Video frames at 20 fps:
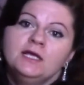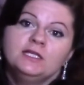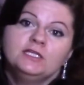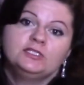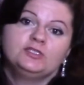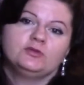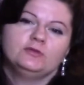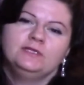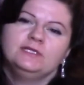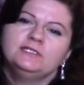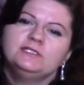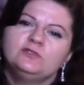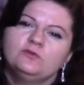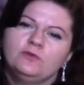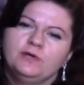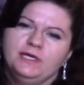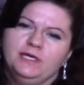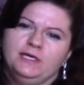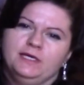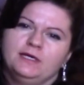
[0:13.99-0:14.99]
So this
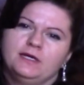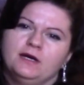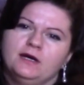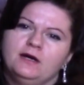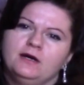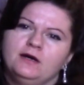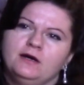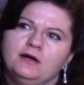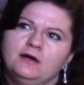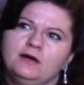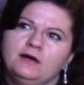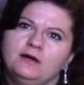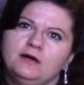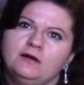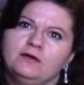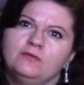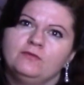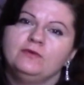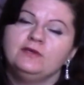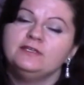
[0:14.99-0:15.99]
week
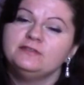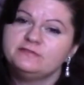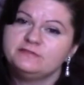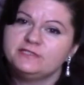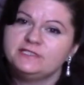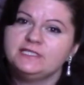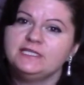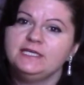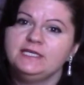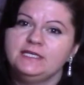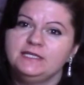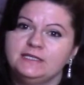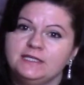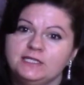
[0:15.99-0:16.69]
we've seen